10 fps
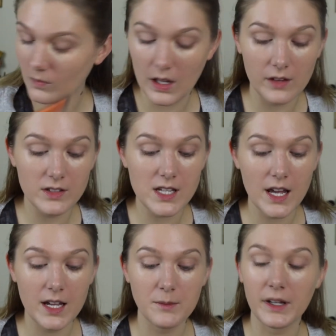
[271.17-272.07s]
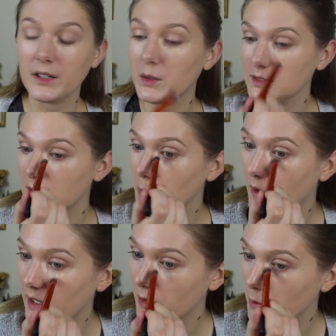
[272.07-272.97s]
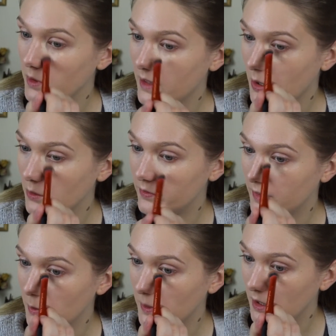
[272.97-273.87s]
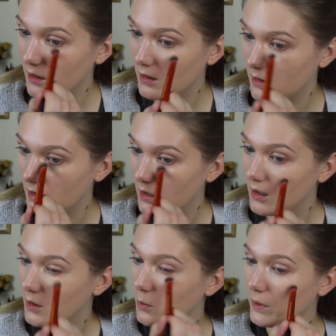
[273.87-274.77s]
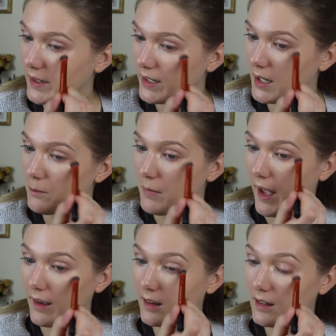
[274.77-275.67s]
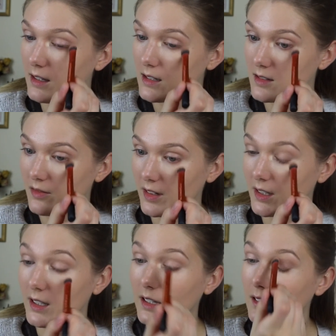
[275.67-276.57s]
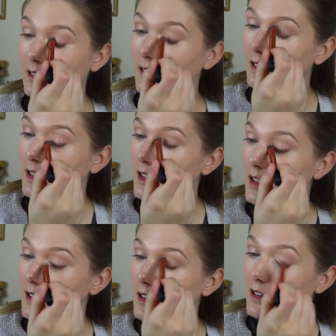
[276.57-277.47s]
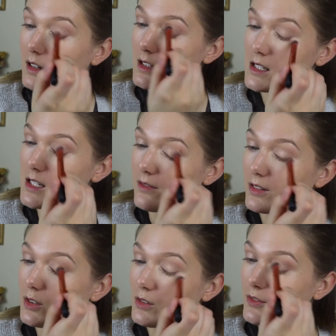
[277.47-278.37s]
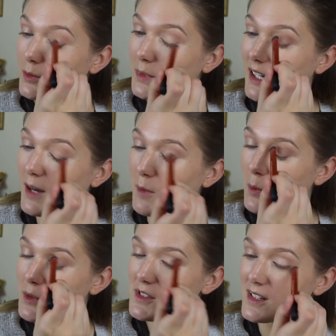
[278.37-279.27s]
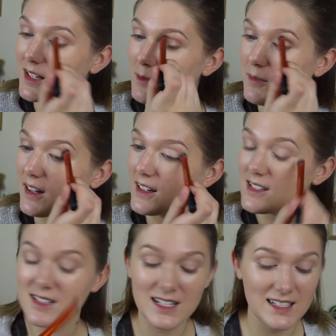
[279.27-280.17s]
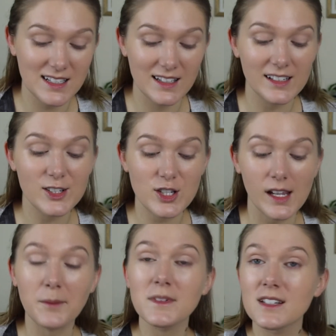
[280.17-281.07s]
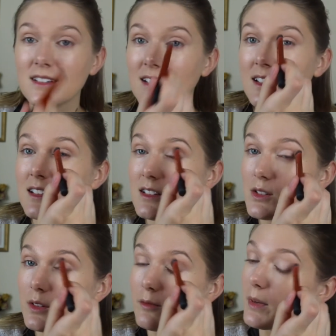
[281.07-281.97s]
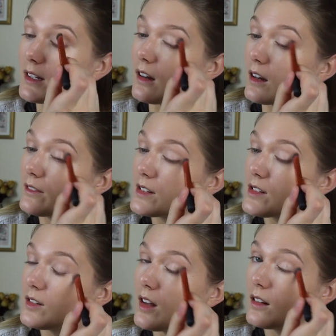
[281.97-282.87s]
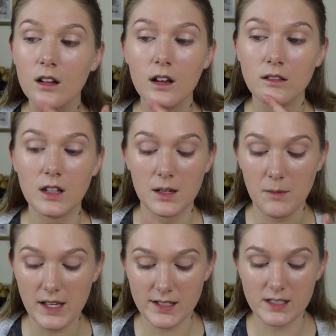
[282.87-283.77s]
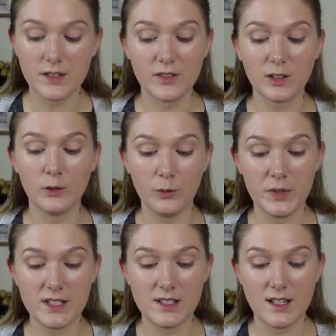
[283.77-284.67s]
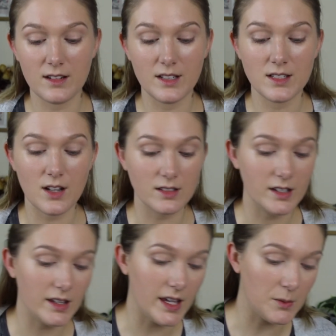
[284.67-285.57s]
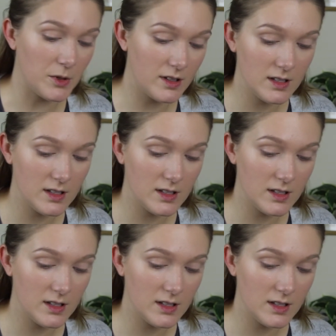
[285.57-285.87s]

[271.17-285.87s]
Every time I go a little while without filming, when I come back it is very difficult for me. I'm almost like embarrassed and ashamed to have been gone for so long. And then it makes it difficult for me to sit down and talk to the camera.